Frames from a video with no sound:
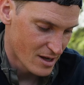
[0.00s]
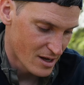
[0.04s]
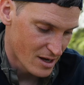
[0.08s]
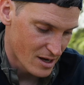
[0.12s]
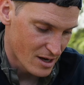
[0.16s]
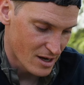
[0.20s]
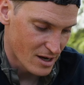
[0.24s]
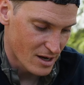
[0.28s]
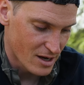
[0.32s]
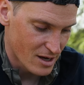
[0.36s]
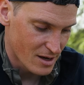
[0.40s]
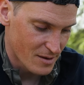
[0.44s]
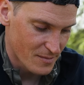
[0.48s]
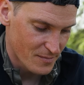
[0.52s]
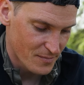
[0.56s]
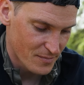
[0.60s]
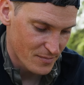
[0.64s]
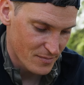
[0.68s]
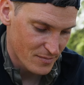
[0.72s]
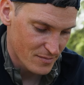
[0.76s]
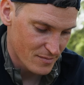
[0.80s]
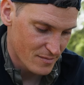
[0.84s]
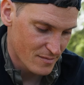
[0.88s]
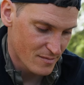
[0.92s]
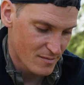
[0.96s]
a
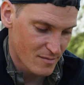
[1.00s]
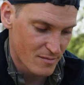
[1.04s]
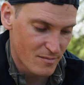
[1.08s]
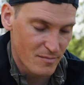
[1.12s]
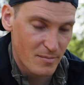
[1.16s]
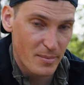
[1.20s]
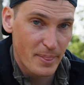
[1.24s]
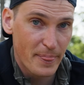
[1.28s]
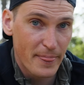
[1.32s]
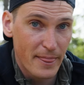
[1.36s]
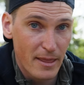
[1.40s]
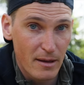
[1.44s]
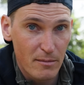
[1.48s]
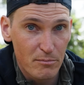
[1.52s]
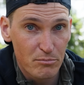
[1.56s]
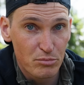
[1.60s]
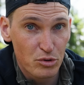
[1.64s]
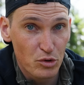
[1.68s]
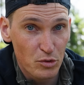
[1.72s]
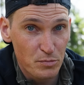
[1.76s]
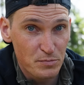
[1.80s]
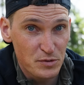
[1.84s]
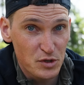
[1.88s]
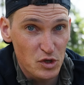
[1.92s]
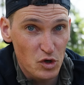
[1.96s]

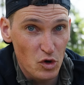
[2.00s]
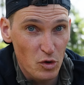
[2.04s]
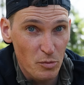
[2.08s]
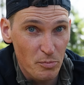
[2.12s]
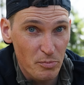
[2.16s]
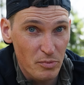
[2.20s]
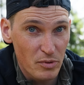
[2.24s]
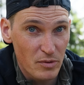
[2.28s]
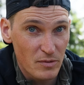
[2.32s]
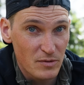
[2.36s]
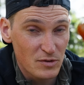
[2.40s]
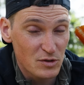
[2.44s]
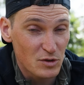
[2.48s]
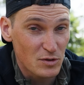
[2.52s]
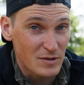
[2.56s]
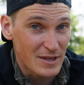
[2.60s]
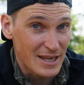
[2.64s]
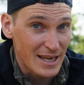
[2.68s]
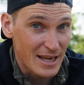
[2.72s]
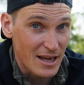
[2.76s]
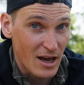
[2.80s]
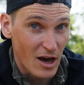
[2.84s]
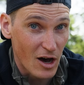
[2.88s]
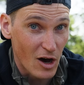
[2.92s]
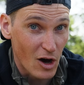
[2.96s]
poop scoop to
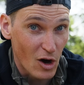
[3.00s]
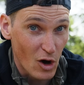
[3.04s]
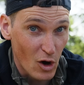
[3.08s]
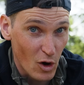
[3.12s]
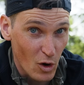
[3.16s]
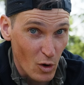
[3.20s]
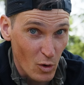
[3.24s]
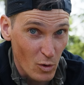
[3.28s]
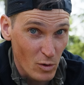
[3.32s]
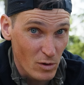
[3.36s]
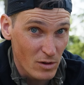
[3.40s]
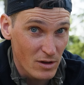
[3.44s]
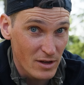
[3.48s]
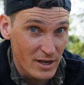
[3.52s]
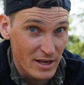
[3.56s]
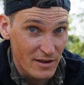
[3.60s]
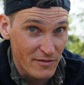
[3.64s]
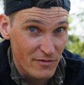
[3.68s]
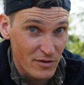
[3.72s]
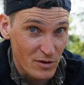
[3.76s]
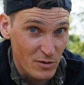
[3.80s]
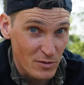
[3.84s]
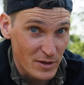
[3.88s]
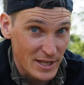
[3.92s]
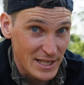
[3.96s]
dig a hole
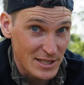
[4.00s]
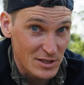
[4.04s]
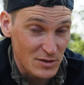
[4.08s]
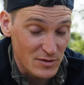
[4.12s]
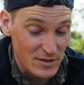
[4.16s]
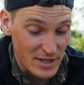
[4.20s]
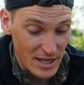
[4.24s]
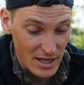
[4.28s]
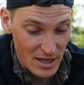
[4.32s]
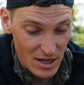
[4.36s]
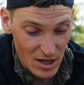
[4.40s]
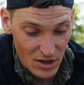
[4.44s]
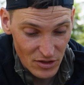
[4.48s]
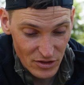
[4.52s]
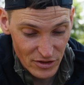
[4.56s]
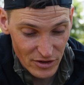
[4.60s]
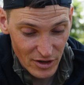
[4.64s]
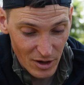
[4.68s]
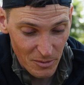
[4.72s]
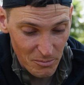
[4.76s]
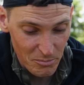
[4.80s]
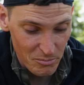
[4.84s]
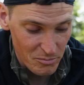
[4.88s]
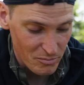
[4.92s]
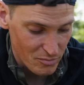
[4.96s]
if you need to take a
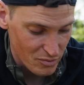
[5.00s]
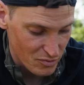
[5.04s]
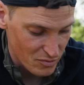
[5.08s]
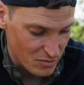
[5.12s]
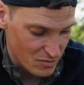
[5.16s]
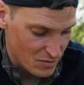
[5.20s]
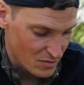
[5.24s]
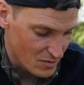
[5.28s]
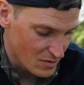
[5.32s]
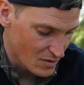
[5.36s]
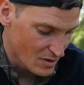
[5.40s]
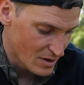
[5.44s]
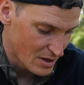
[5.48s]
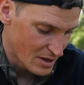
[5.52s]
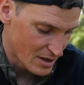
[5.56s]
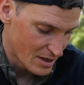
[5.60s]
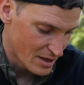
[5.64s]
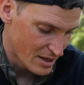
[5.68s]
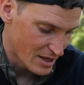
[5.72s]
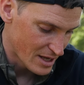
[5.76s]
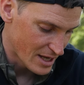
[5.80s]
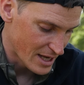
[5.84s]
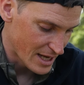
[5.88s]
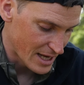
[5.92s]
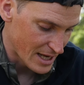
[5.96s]
dump,
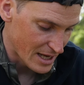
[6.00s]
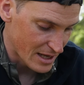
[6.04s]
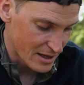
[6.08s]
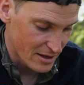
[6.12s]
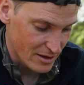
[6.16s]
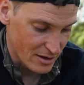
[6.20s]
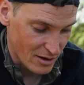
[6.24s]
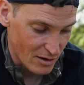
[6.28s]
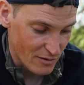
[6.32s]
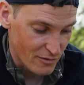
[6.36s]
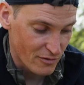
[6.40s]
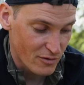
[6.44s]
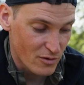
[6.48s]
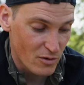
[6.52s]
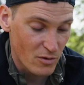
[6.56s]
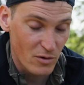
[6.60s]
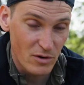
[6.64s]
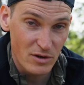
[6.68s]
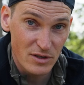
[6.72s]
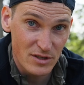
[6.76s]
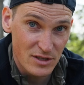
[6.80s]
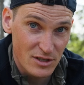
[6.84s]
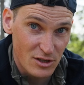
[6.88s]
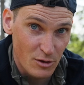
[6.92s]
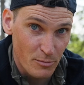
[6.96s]
and of
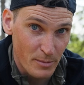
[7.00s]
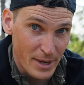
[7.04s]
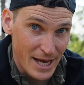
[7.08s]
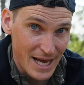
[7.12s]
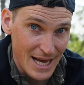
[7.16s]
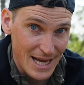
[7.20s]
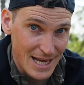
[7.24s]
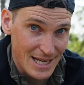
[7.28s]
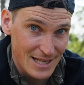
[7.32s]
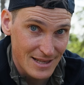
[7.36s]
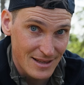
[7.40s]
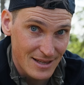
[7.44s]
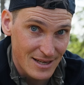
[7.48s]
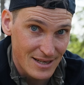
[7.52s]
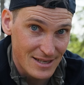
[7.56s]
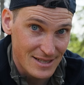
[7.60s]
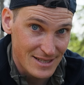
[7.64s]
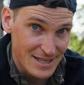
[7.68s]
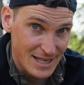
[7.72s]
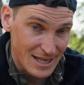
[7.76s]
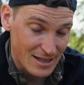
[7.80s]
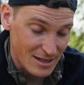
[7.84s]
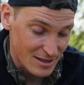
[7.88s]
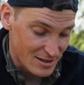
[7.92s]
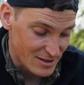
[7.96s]
course some hand
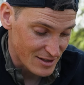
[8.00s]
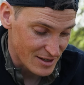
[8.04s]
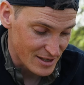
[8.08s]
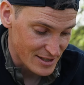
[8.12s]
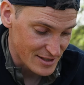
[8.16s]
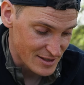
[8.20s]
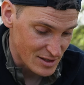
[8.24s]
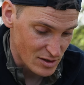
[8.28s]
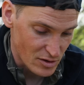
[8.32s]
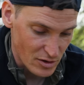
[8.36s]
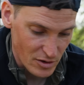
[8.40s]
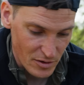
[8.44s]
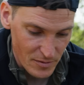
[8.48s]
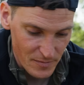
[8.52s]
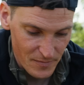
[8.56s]
sanitizer.